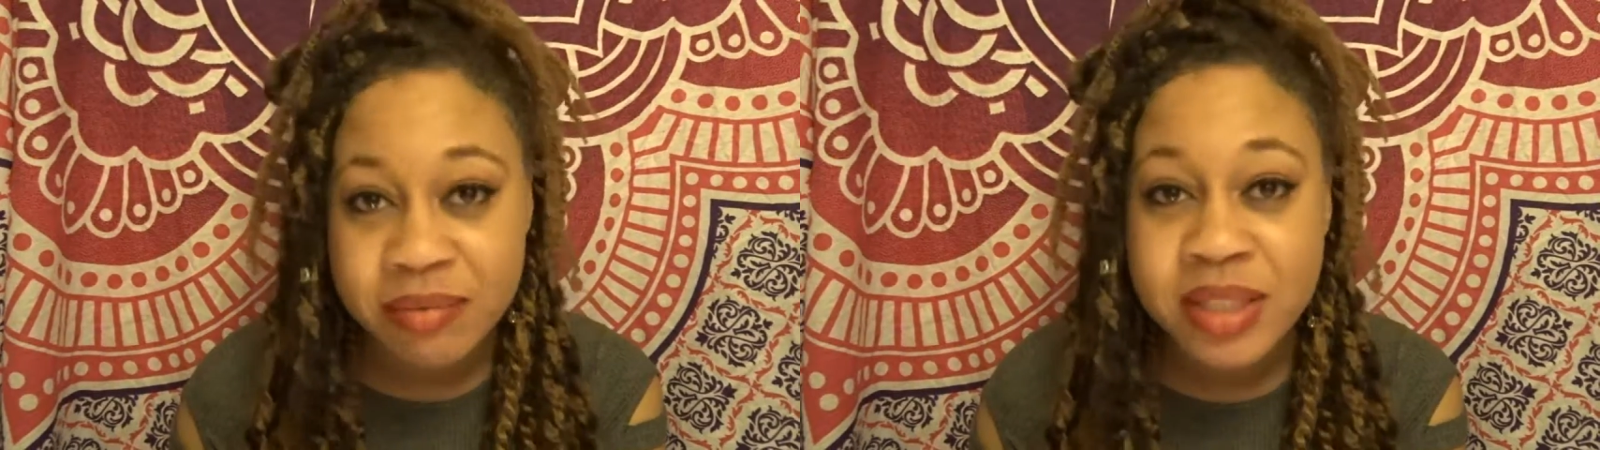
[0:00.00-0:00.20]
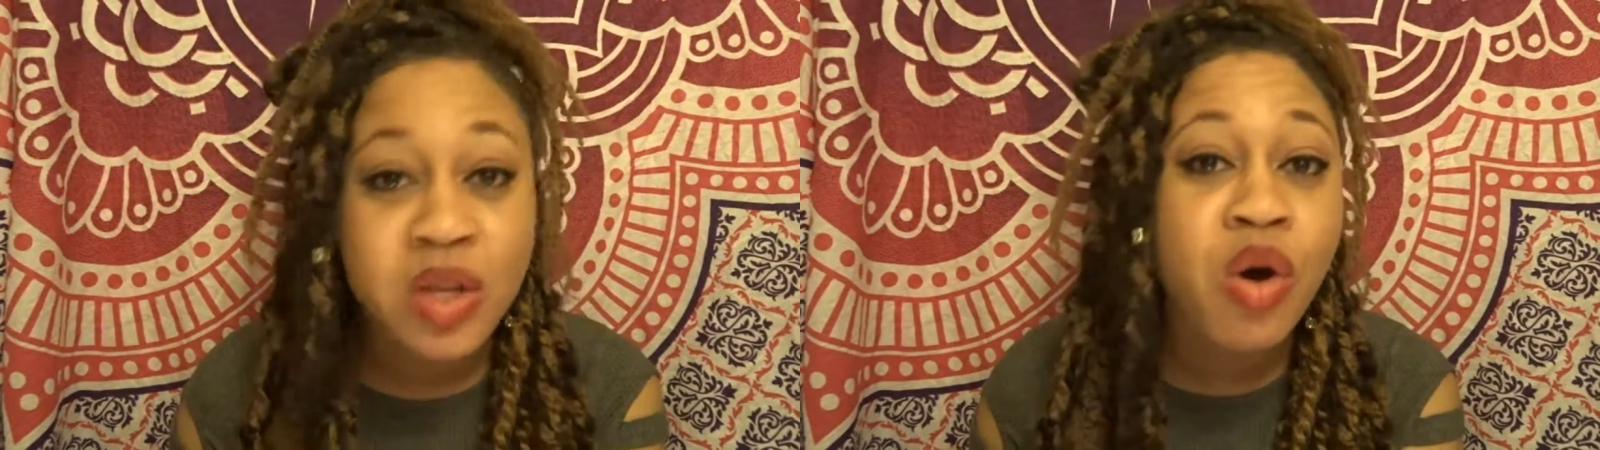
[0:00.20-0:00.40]

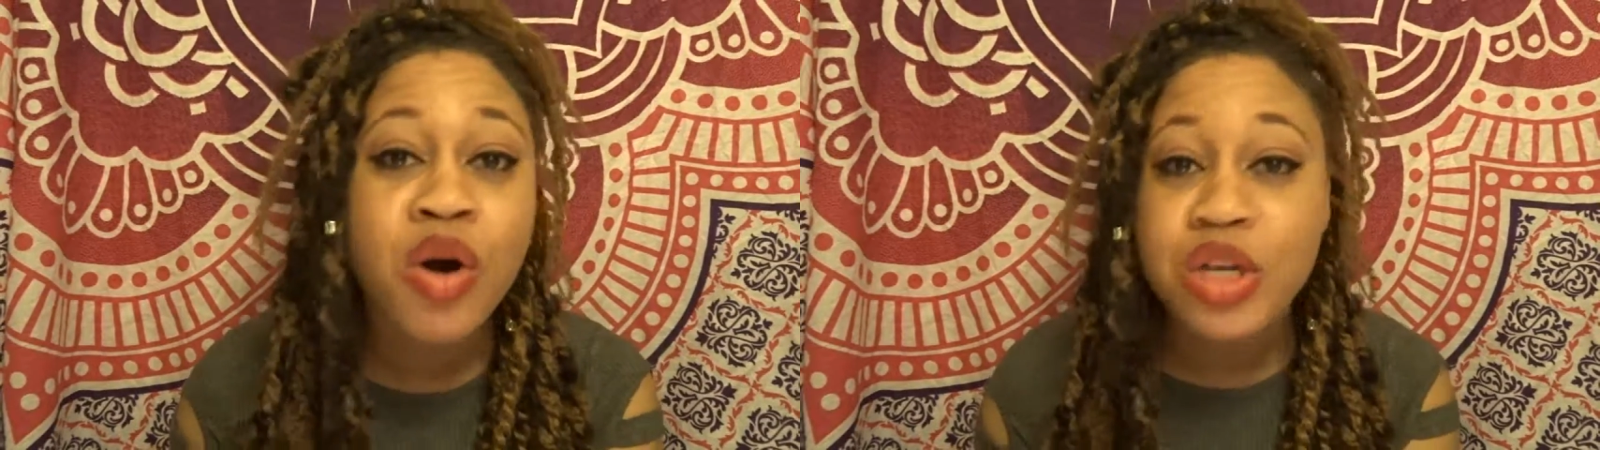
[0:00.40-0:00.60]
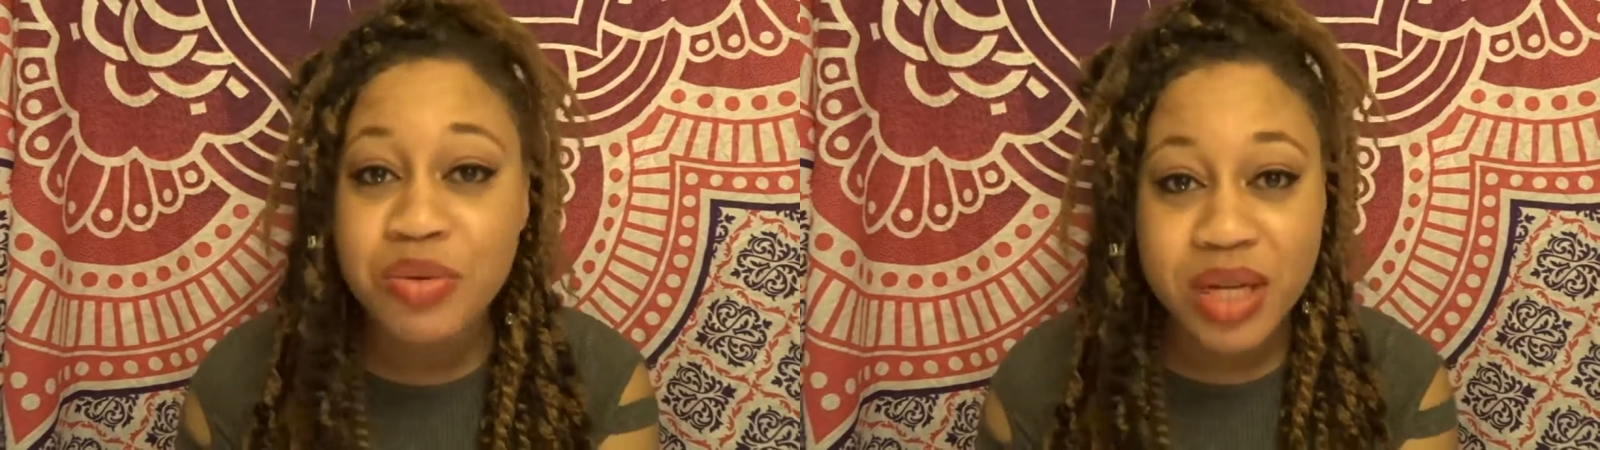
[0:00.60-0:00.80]
that's
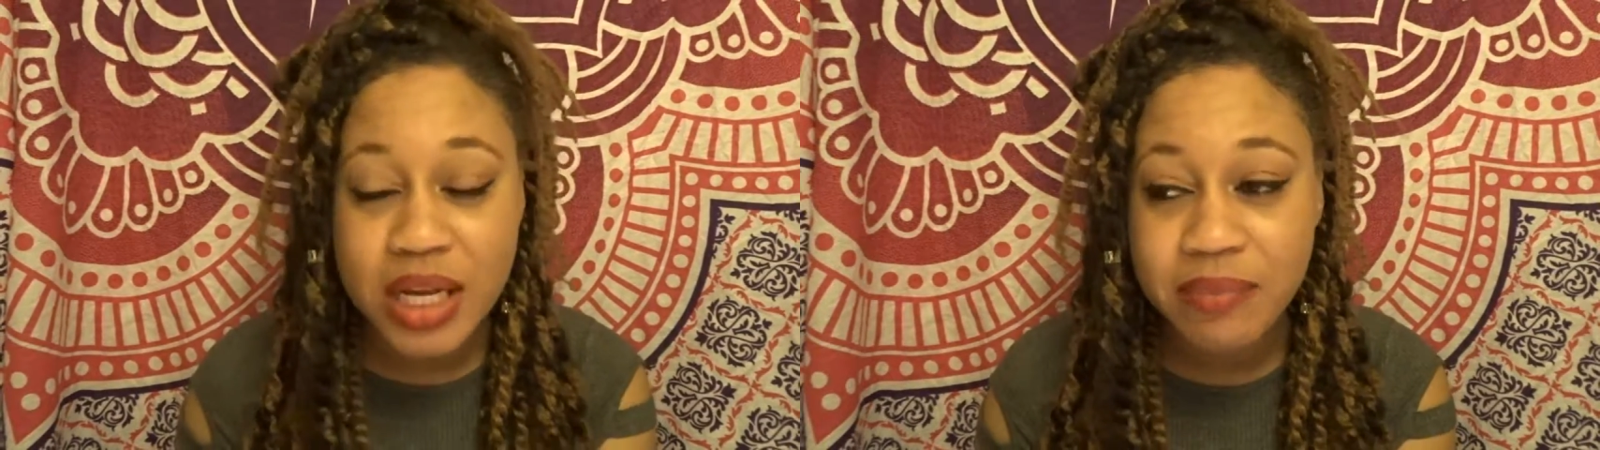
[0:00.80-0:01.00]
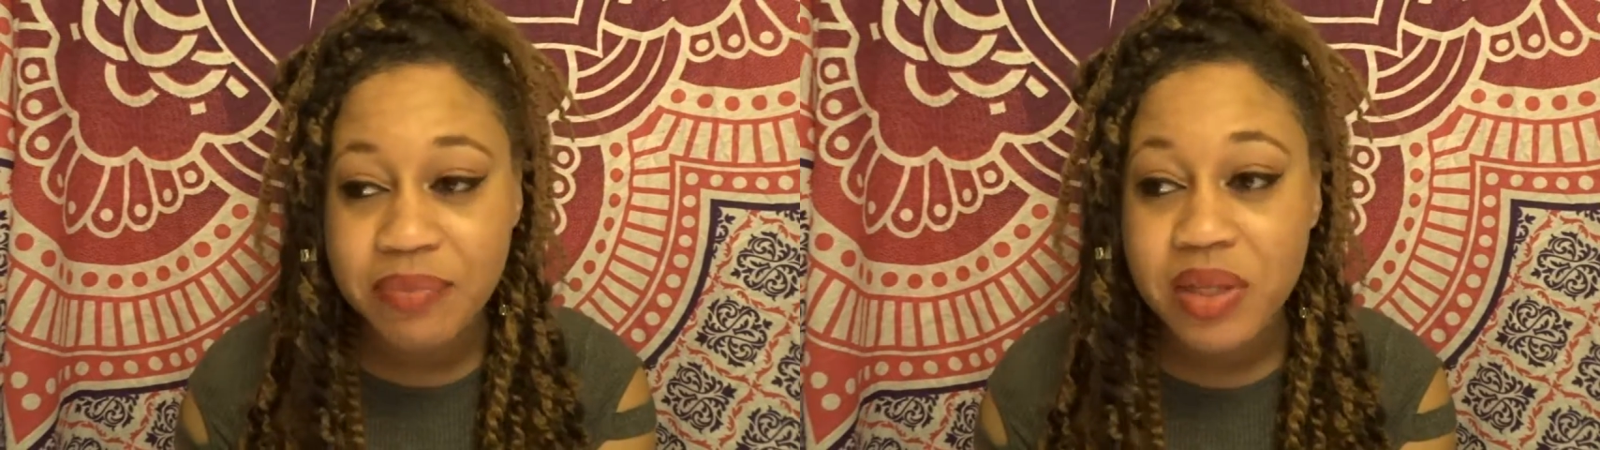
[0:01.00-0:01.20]
all you
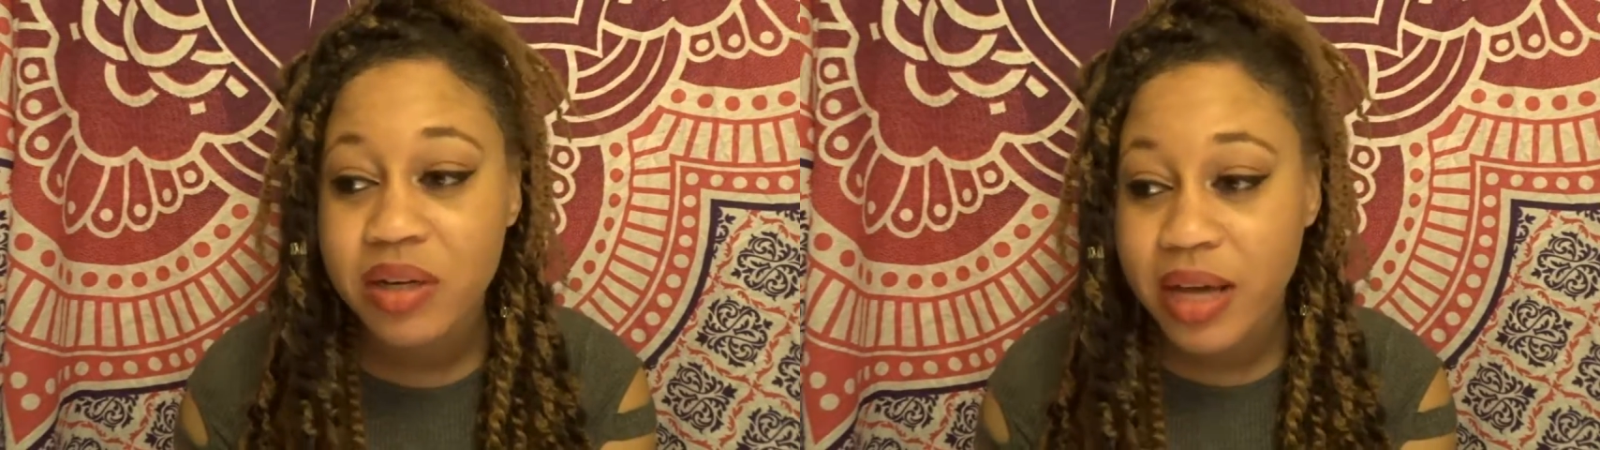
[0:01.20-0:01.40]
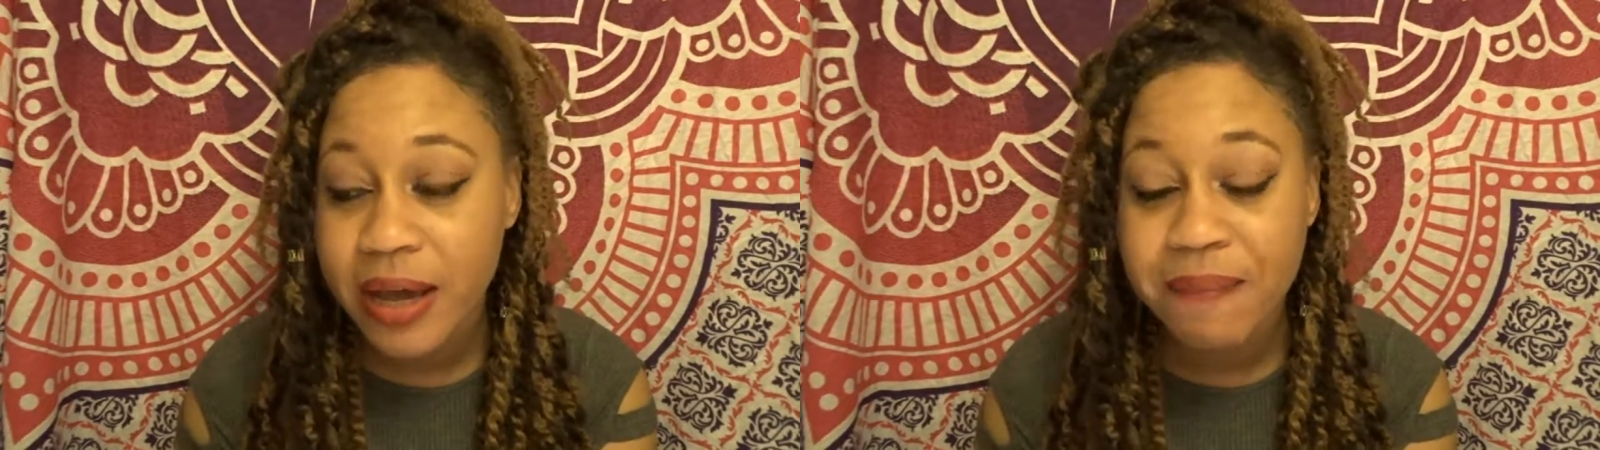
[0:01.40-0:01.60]
need
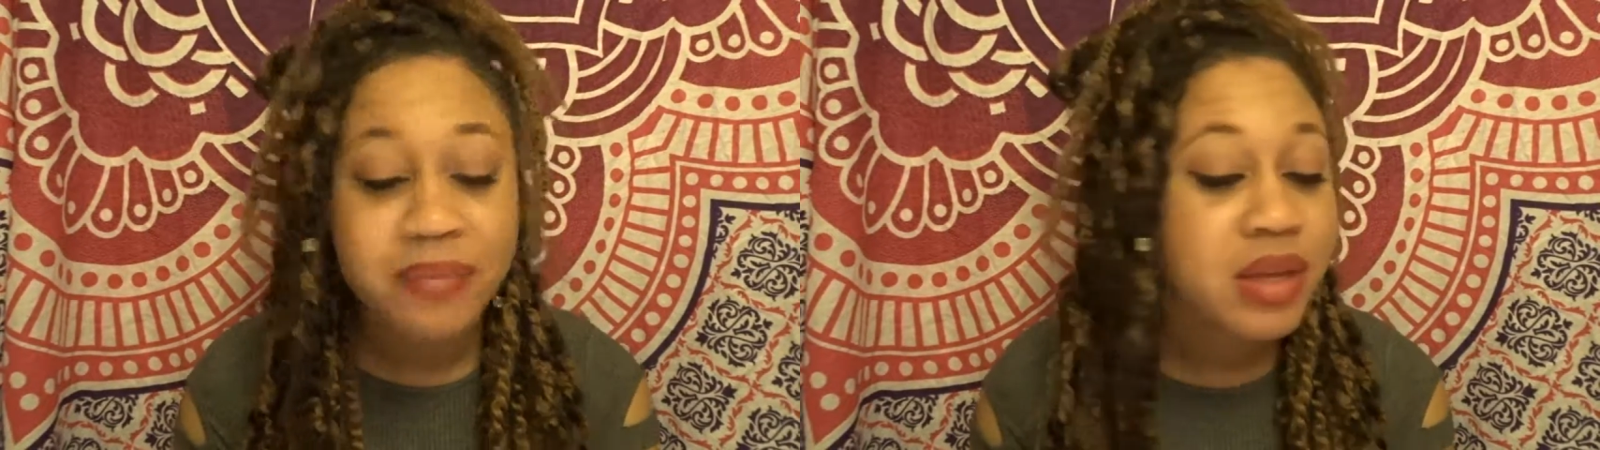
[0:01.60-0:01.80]
okay